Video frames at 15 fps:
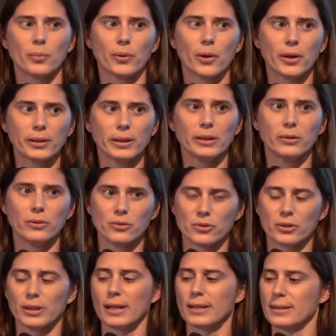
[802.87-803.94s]
broadly
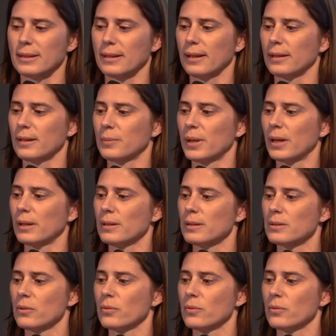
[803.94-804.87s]
neutralizing antibodies.